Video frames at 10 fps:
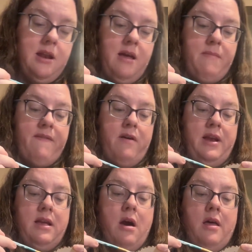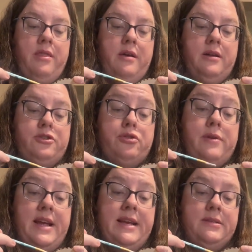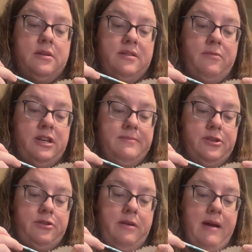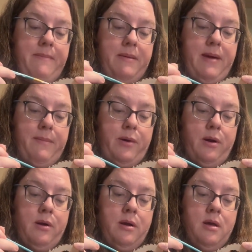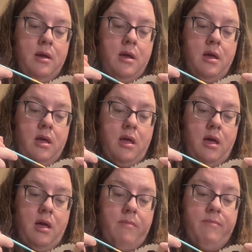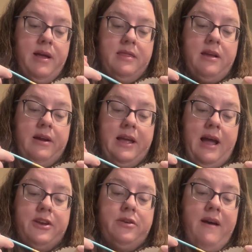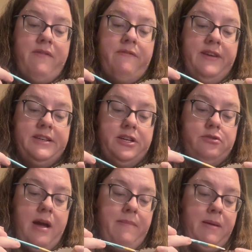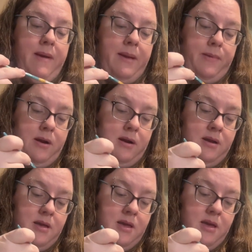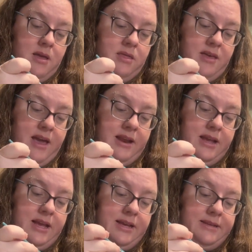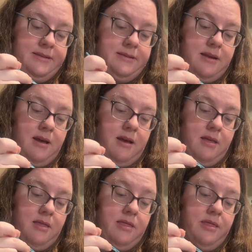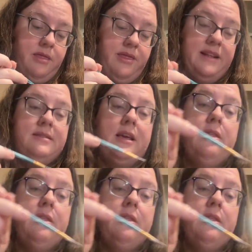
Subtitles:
I've already got the trees on some Christmas tree wrapping paper. But I do have a vintage wrapping paper that's like